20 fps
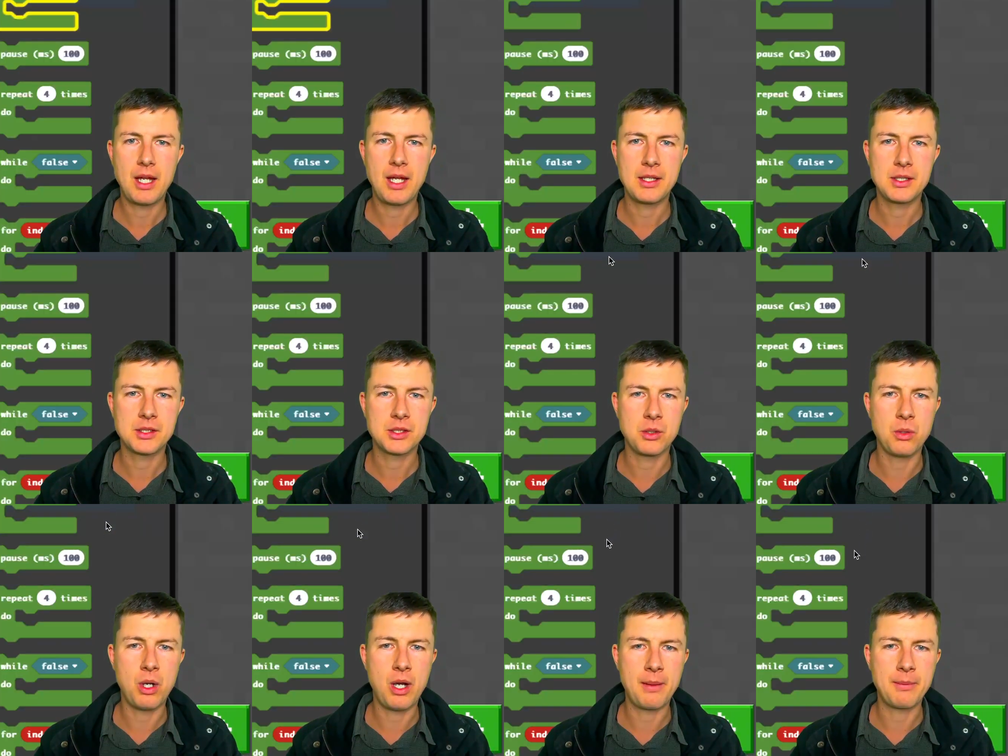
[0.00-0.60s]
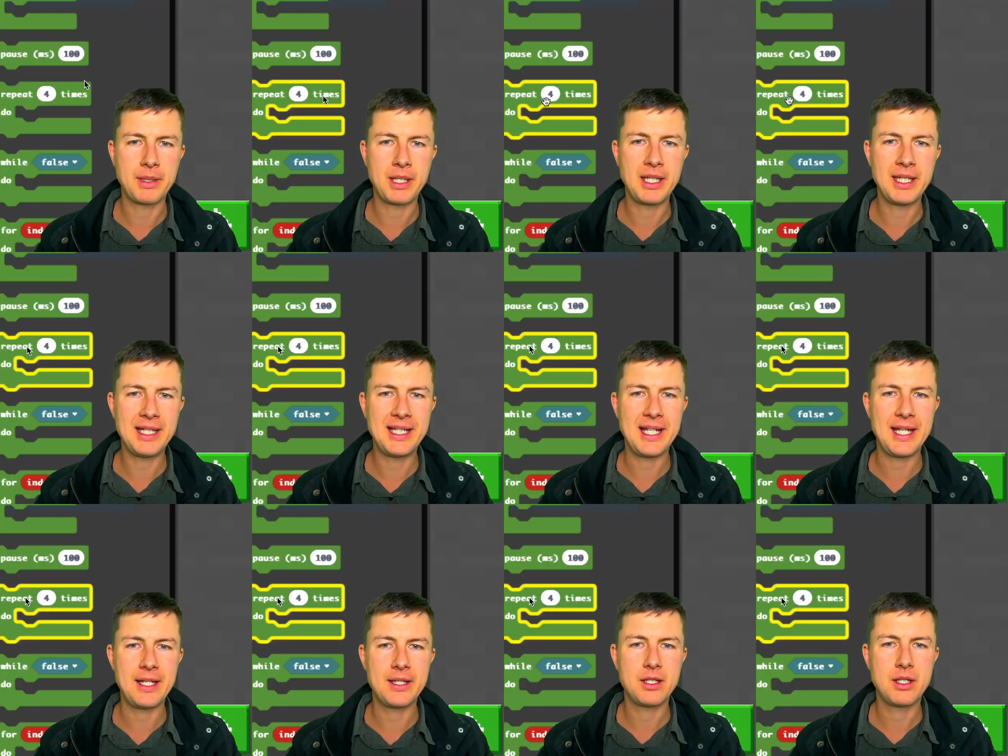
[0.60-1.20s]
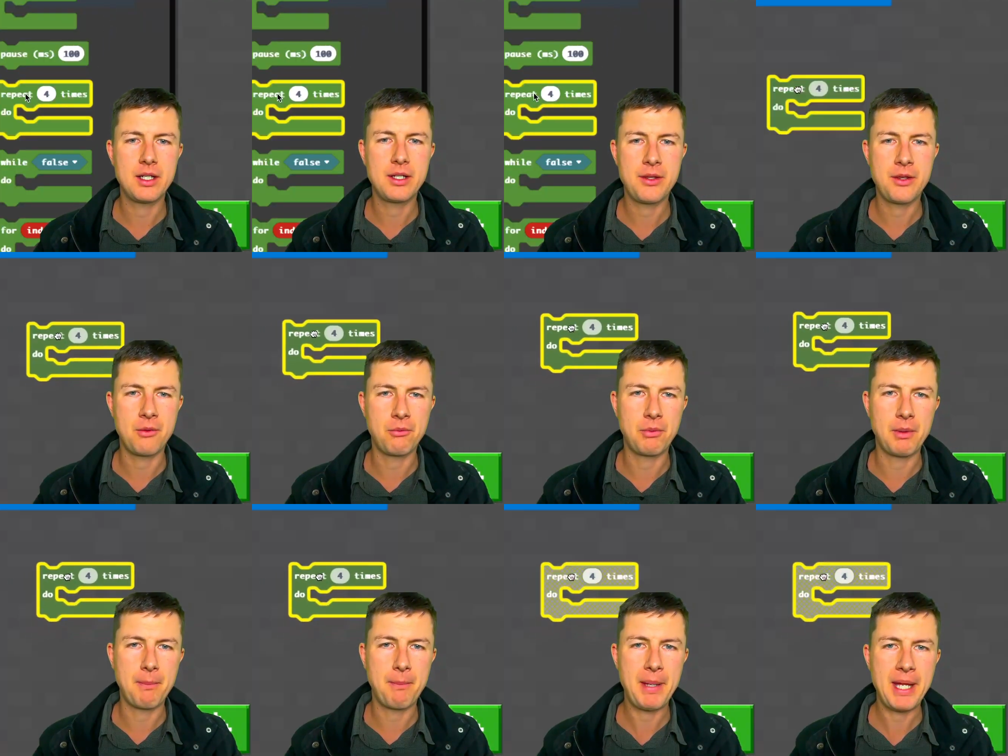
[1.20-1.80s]
And so I'm going to get the
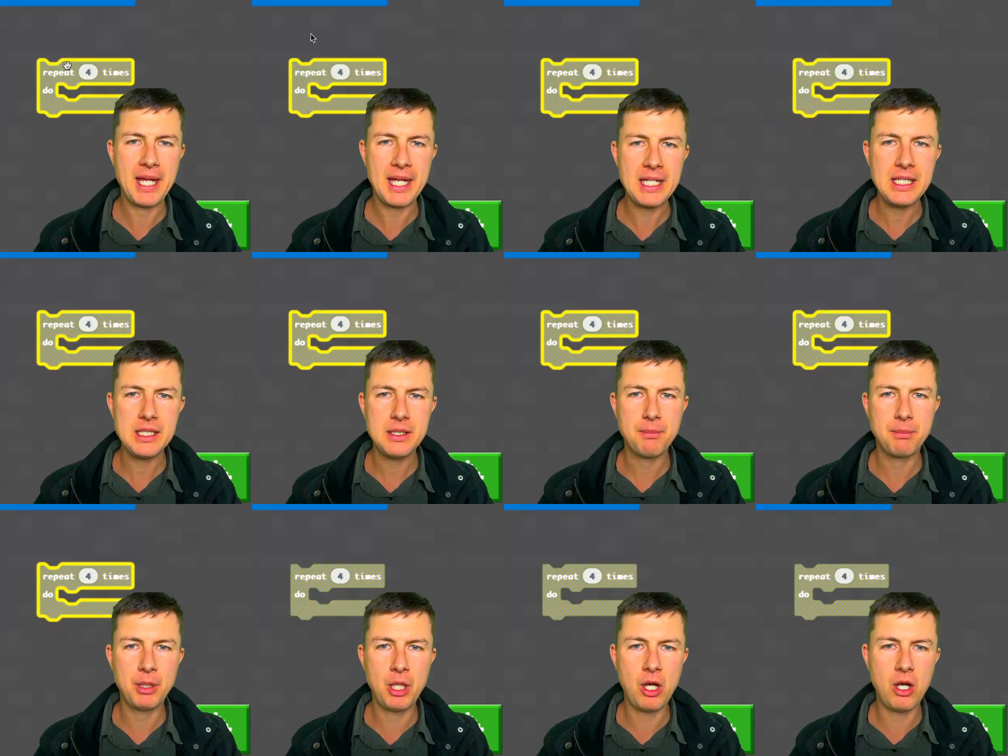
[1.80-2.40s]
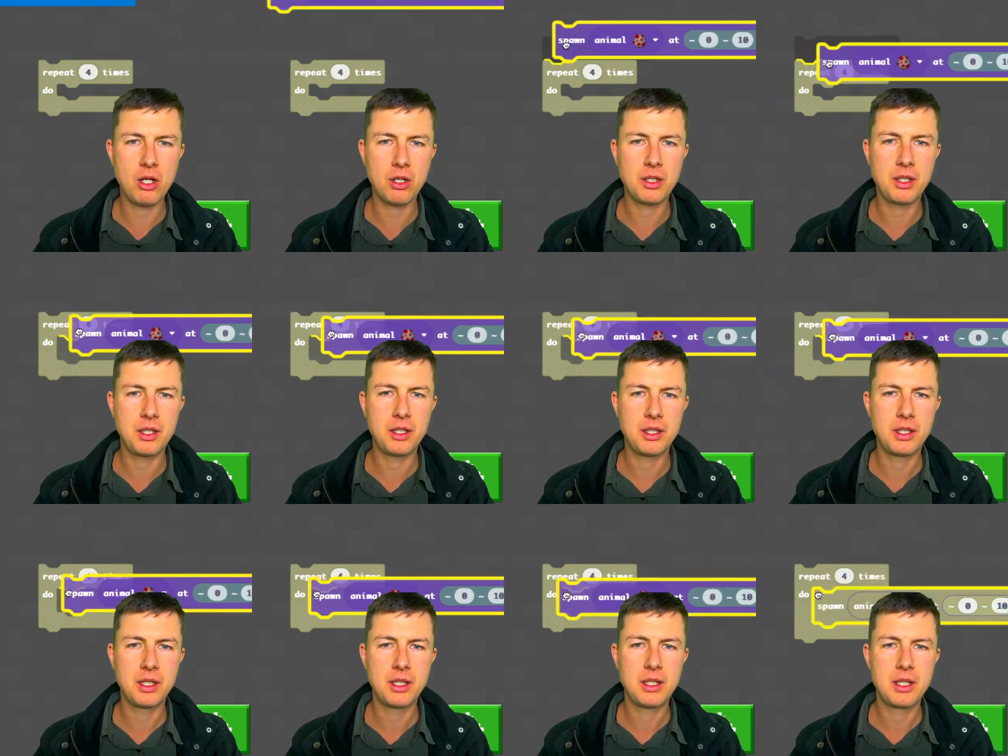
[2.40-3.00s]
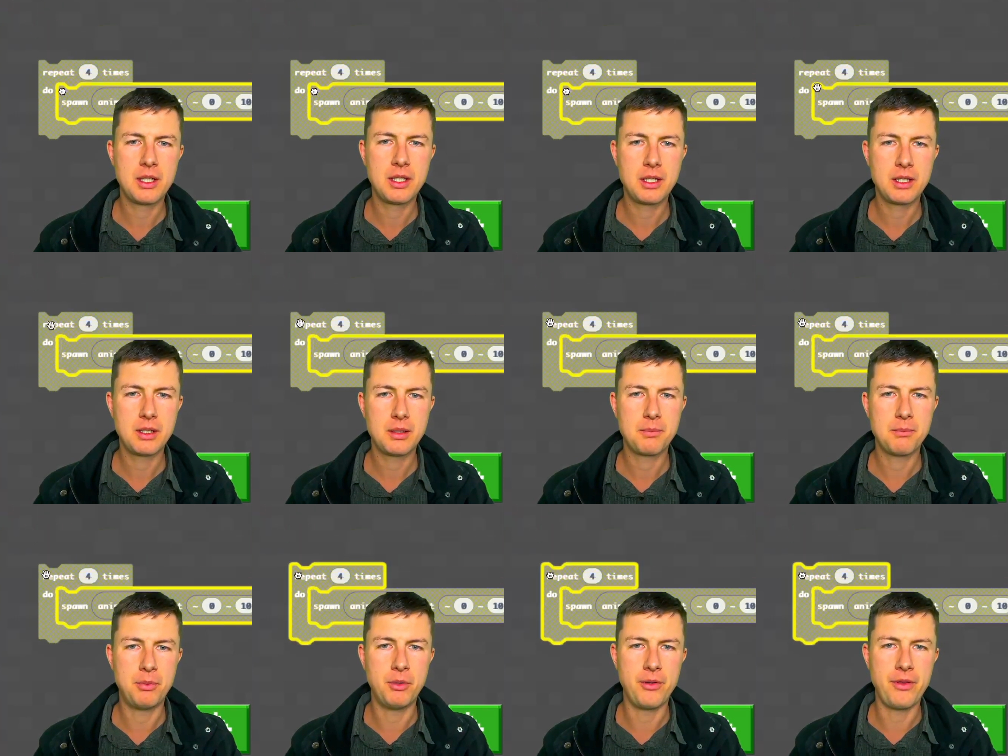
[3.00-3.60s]
repeat block,
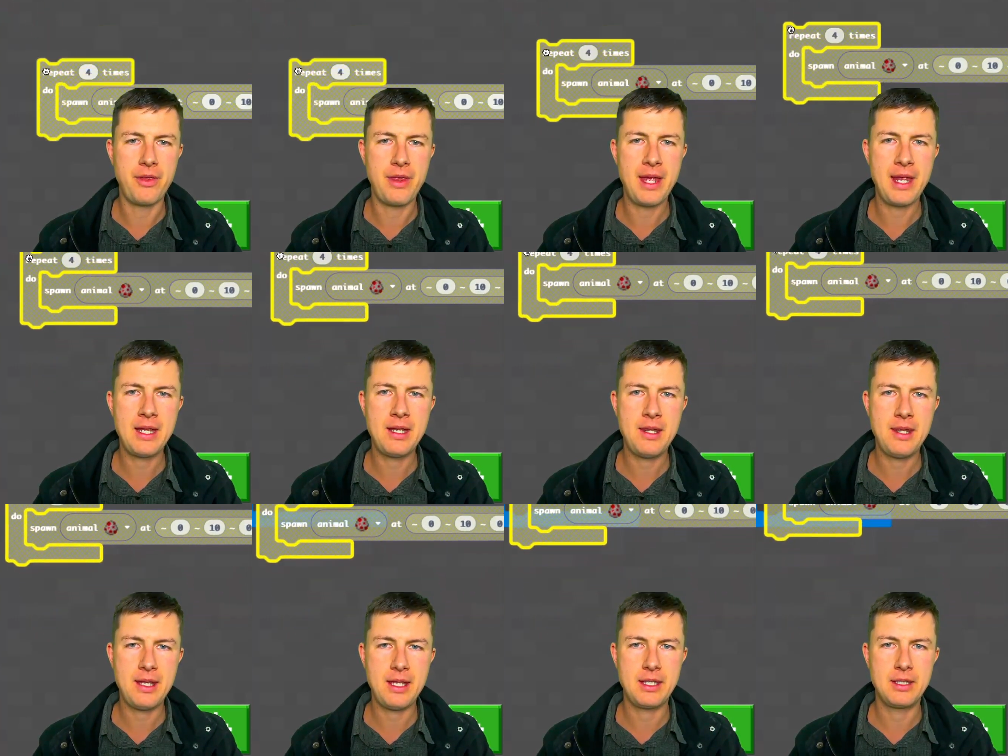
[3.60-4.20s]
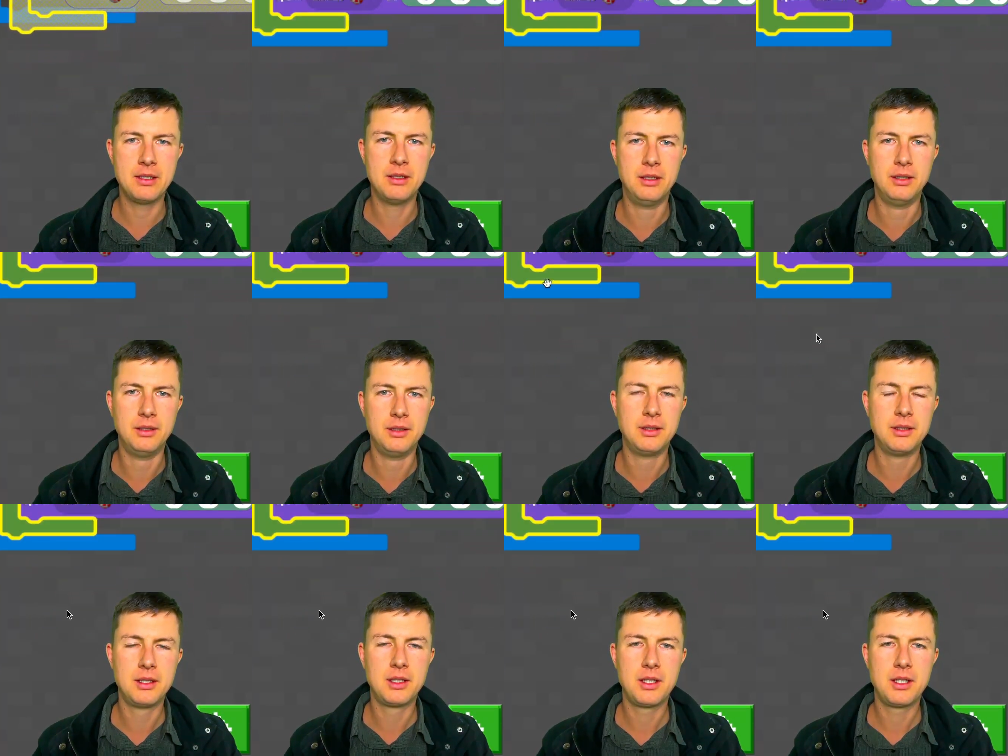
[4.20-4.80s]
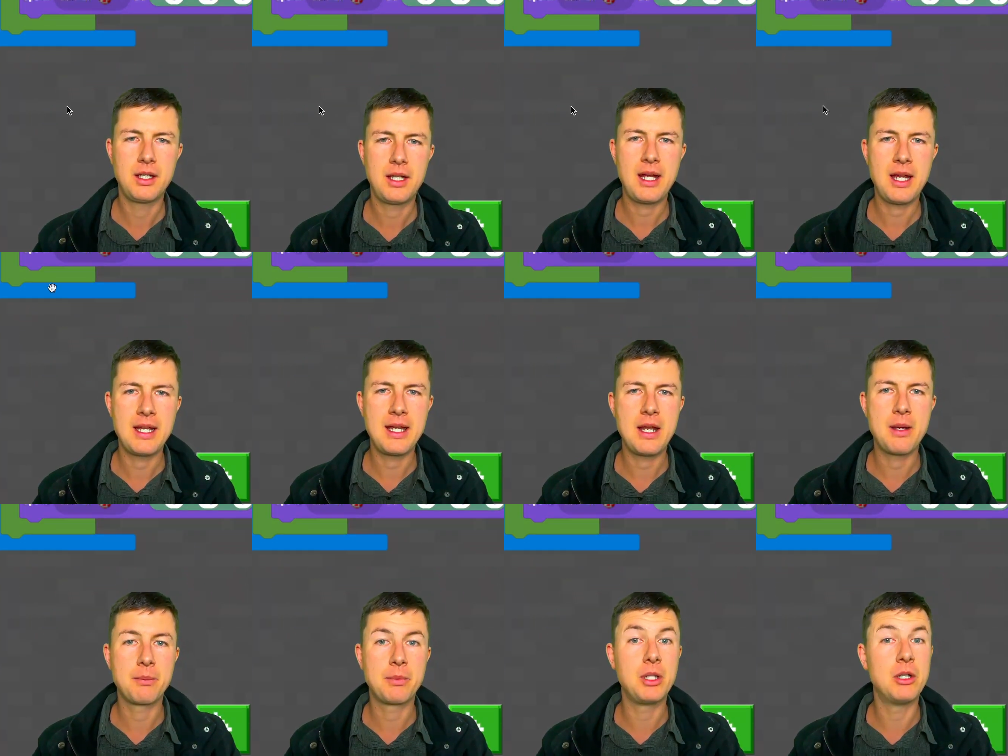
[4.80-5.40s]
put that in there,
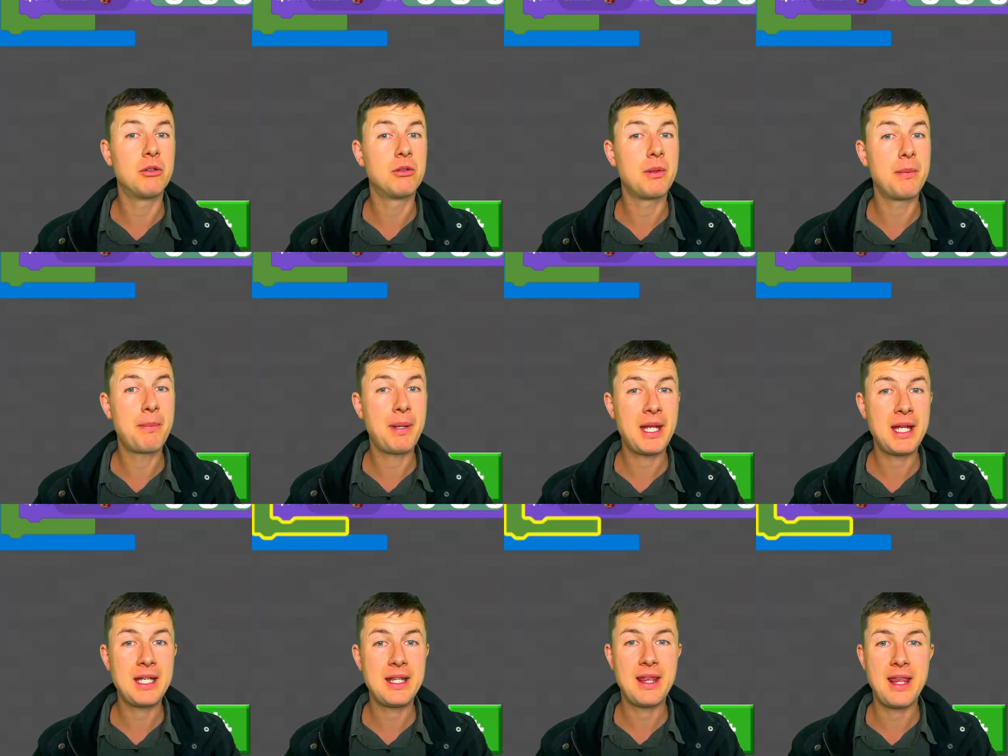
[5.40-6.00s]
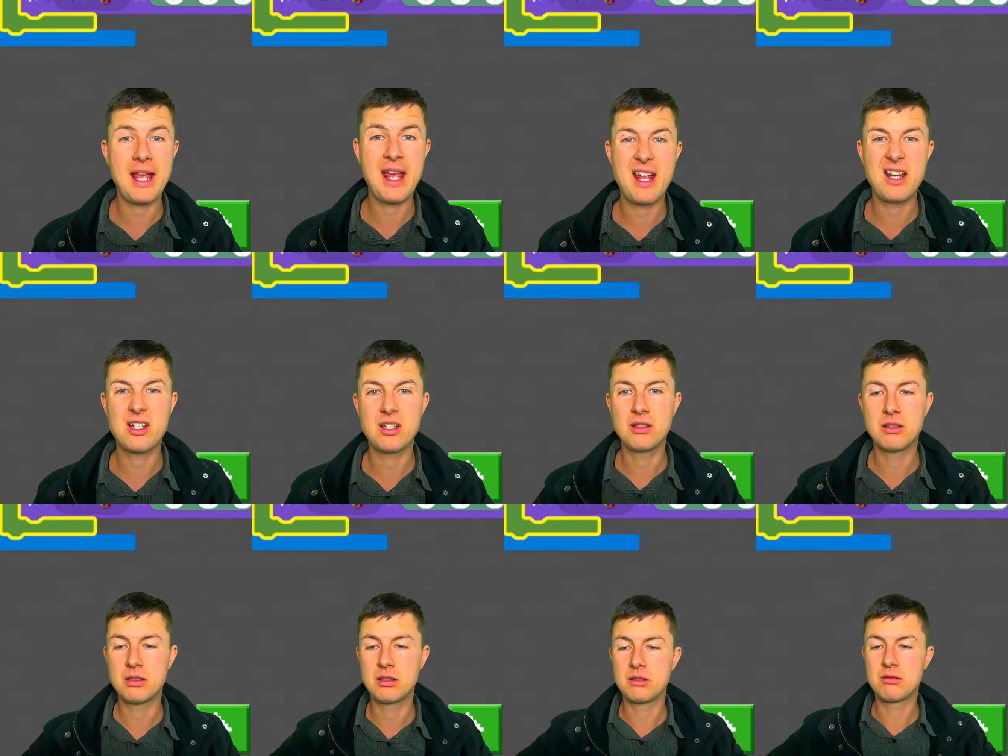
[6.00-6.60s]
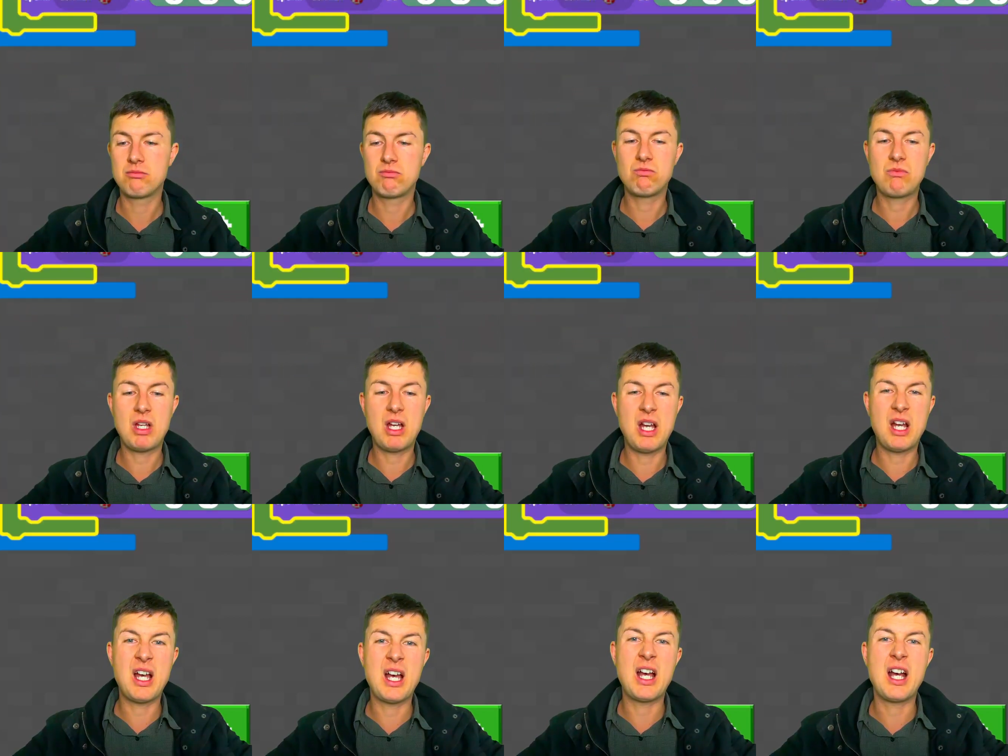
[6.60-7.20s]
and I'm going to repeat that
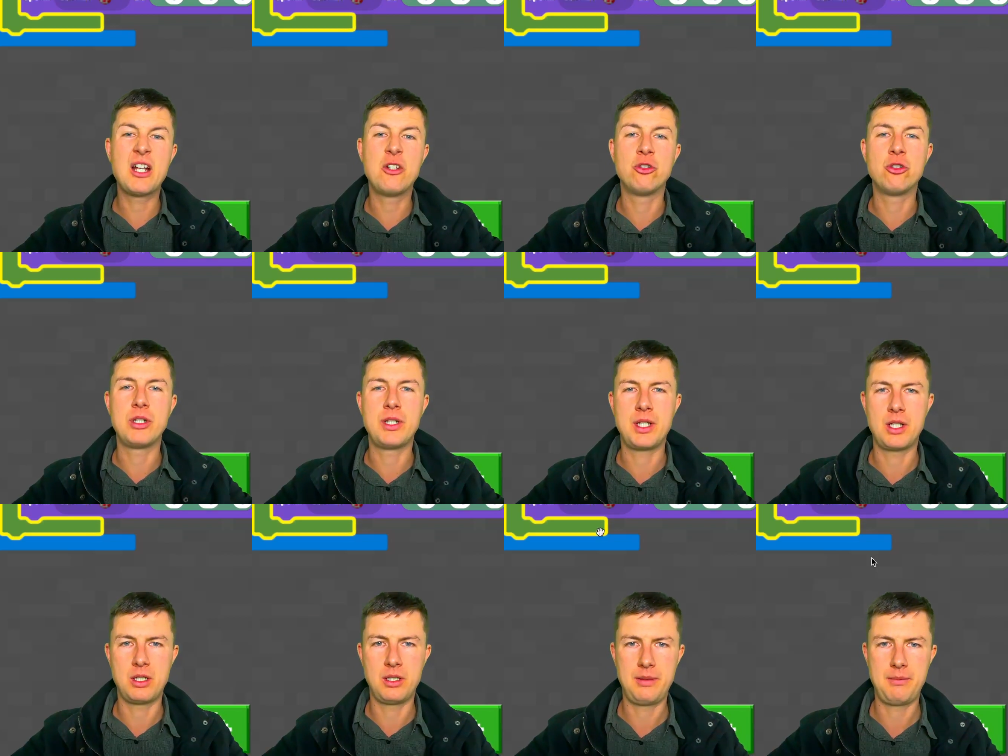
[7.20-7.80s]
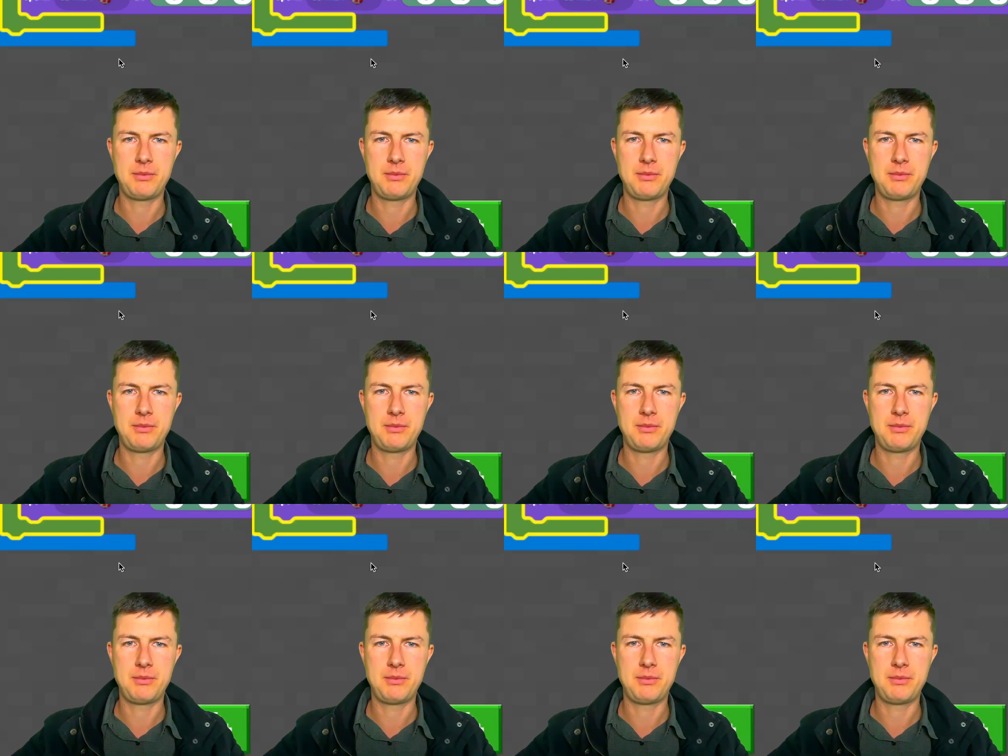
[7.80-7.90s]
100 times.